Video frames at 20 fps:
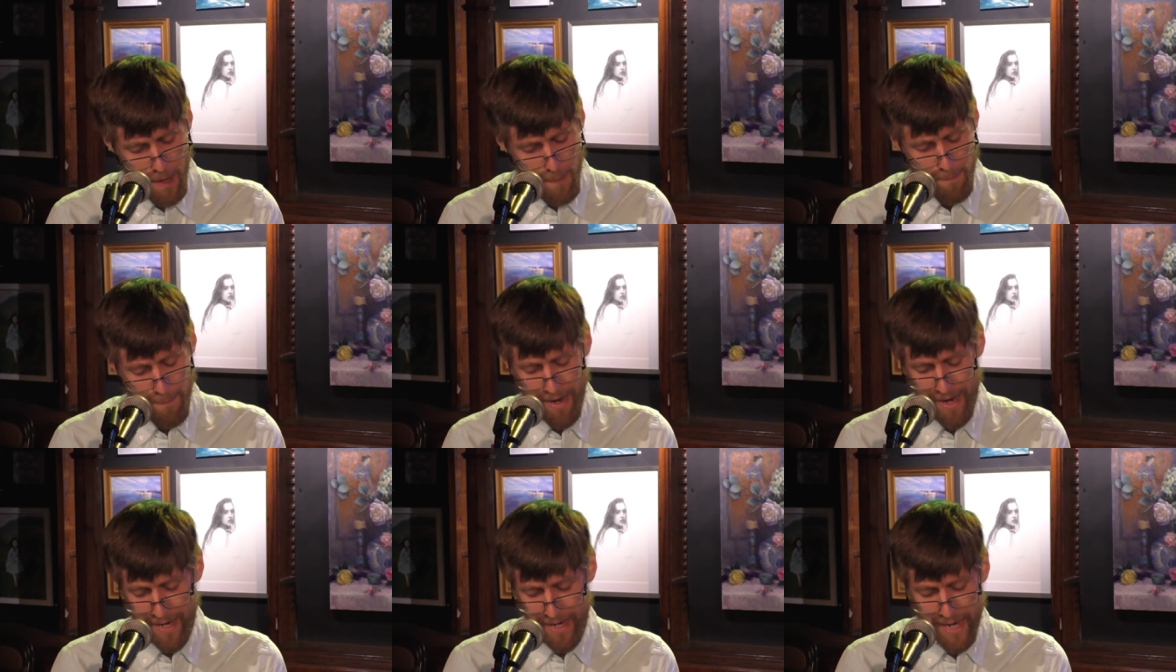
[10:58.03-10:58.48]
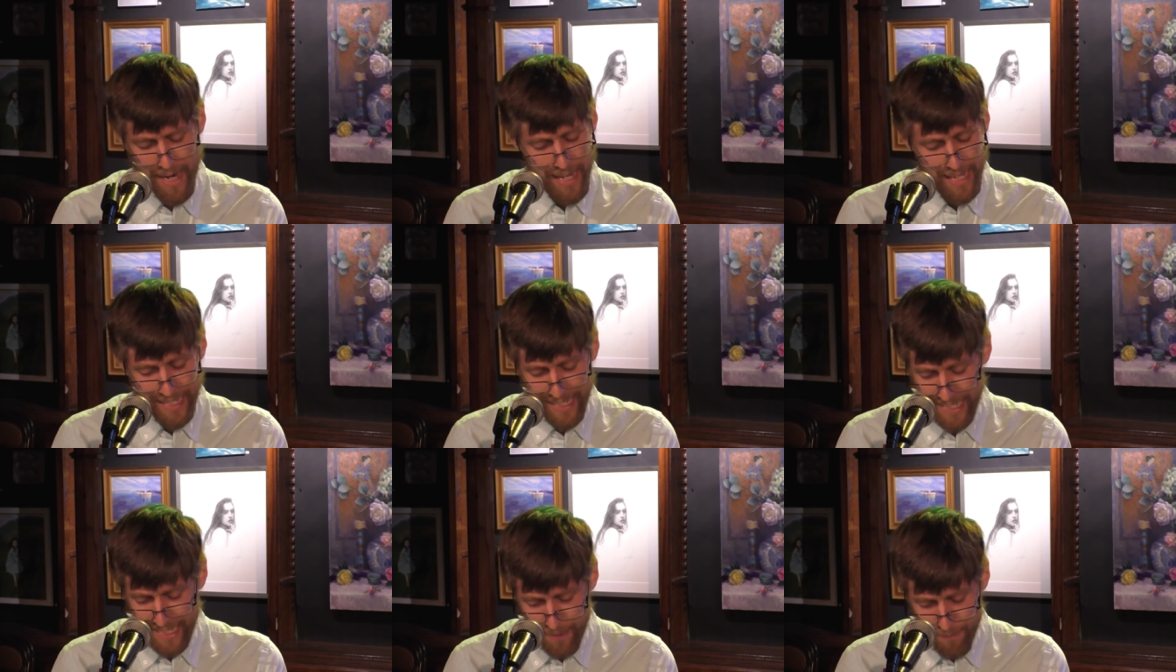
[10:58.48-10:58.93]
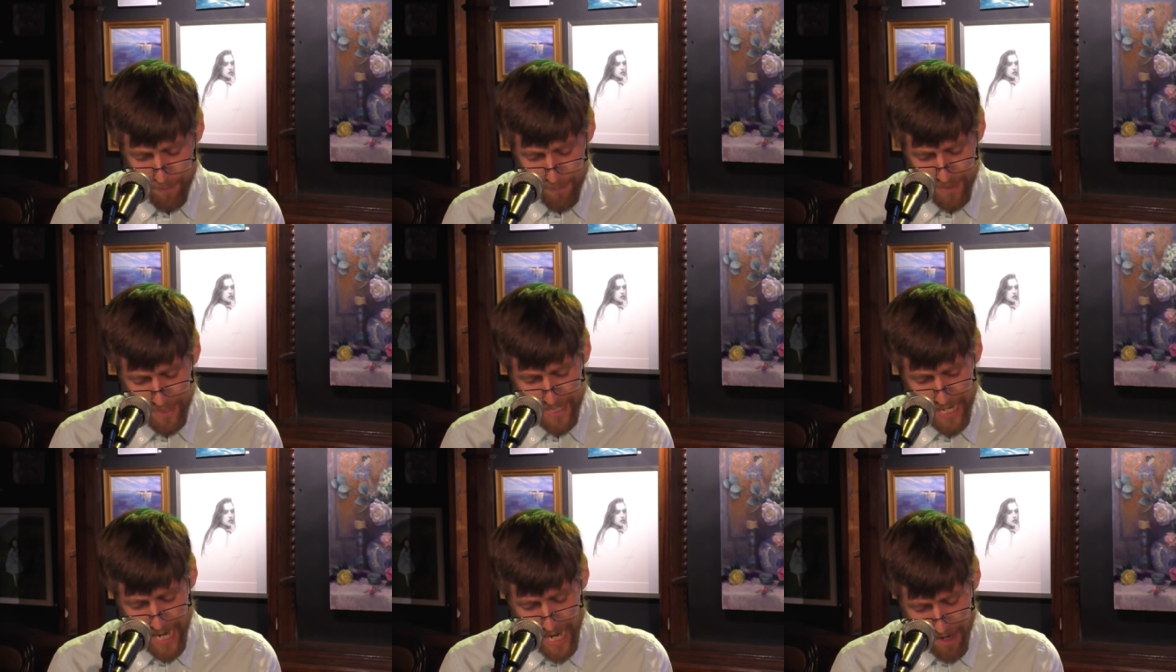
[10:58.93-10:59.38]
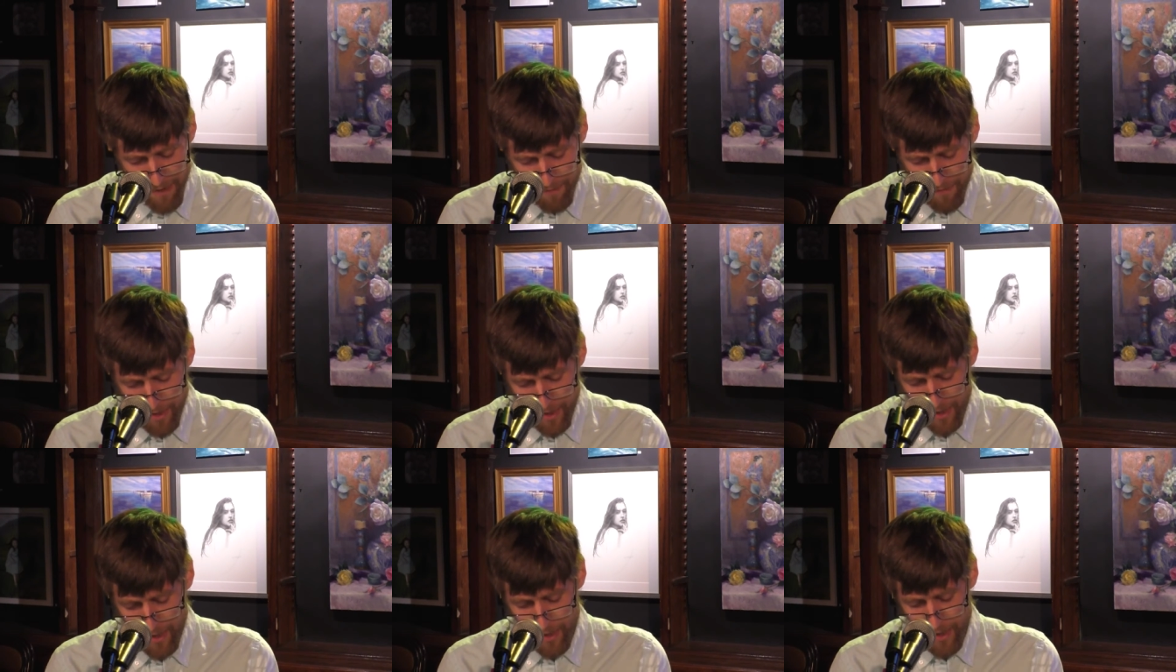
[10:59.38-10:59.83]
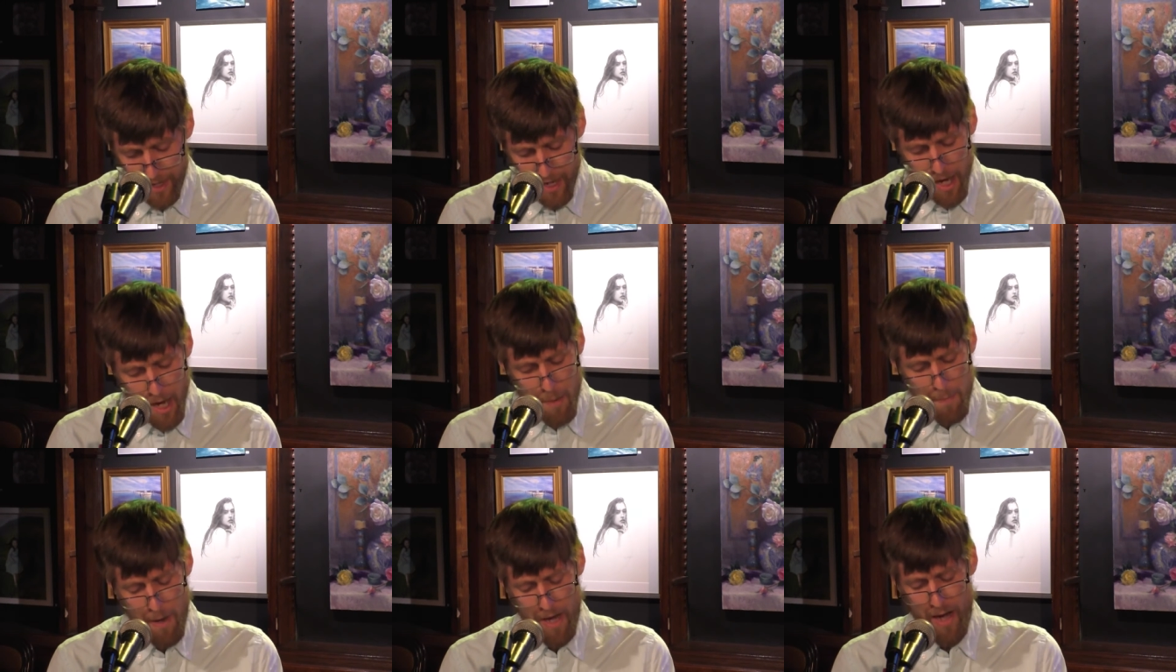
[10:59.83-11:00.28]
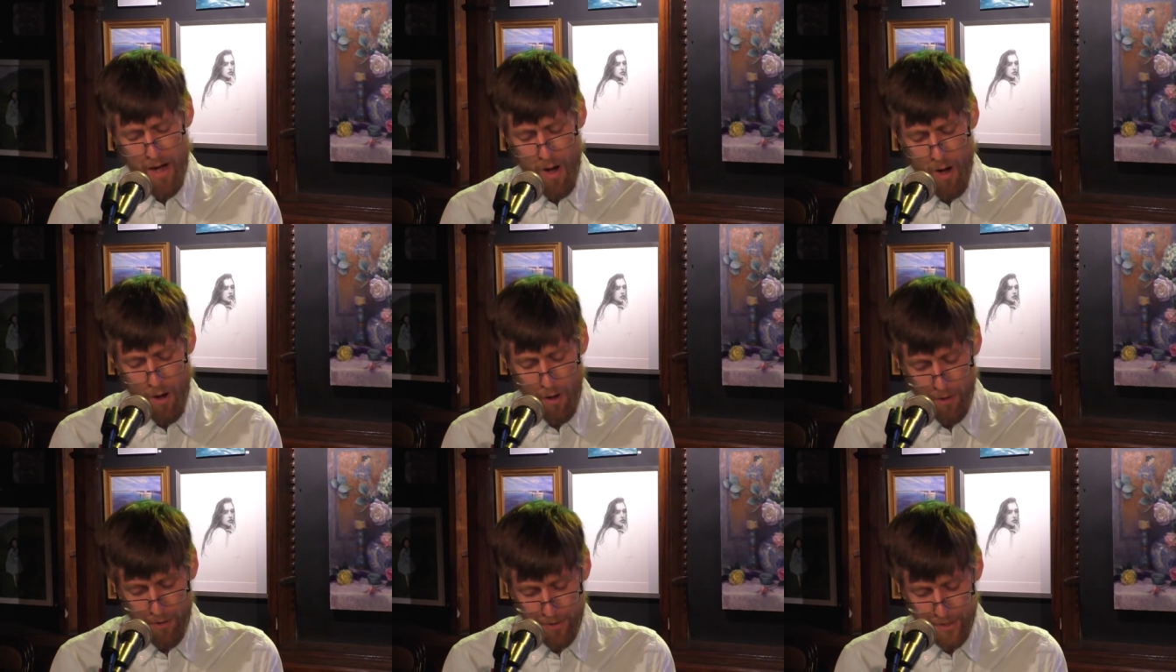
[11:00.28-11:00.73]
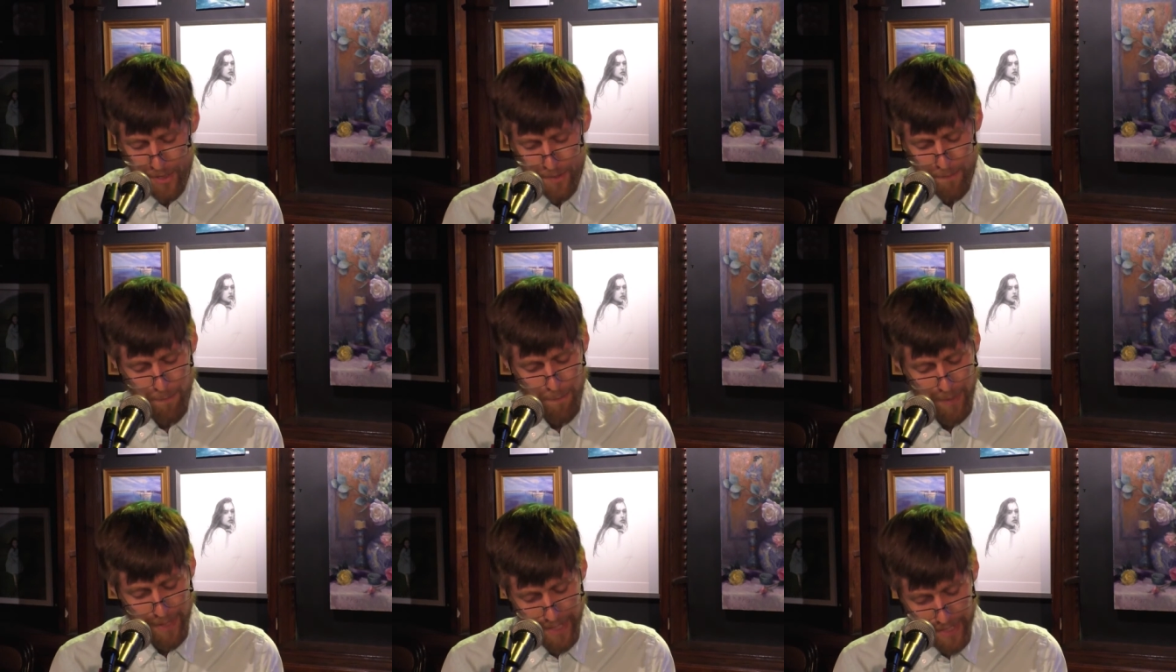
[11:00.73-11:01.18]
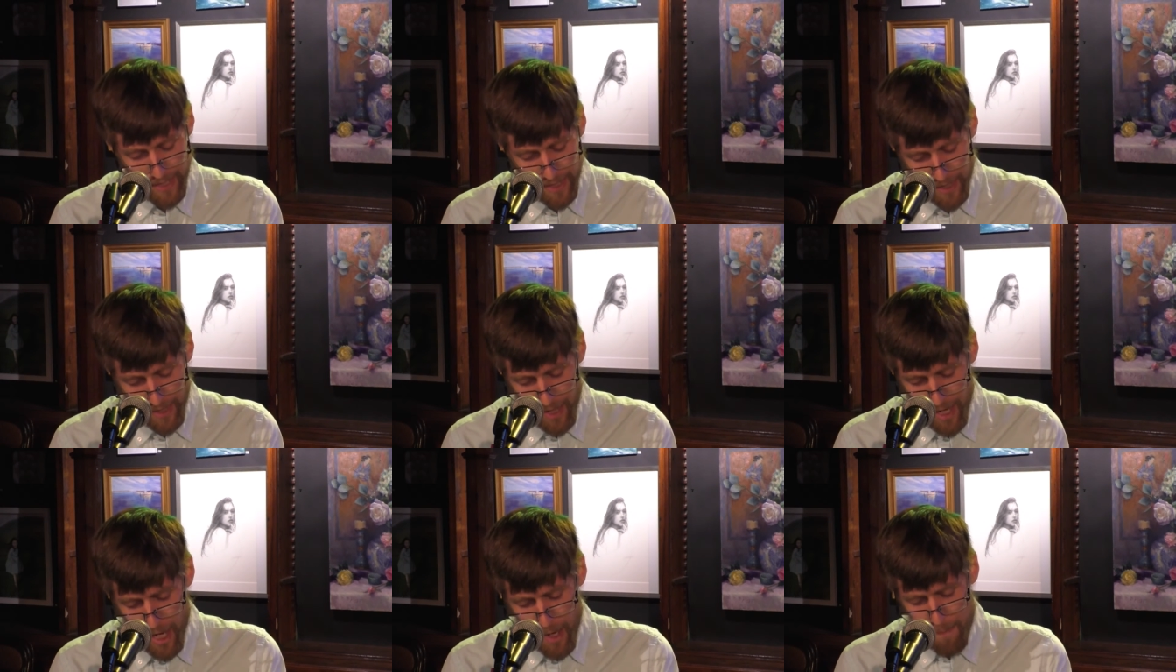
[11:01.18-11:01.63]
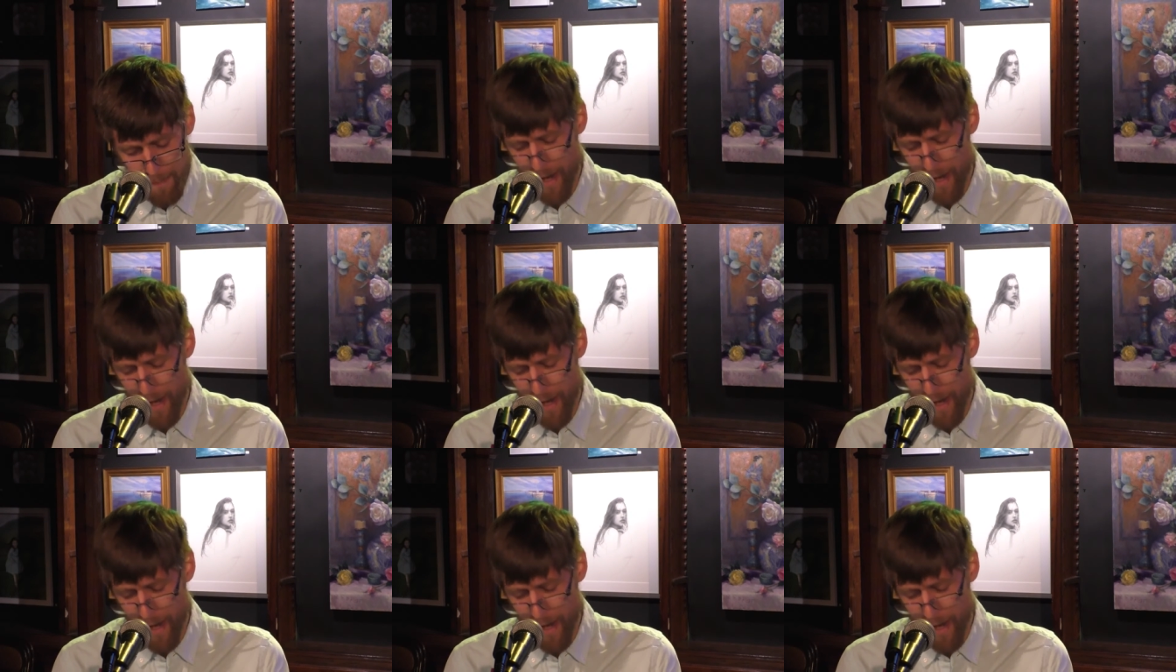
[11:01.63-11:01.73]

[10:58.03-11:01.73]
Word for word: My limbs heavy, my heart big,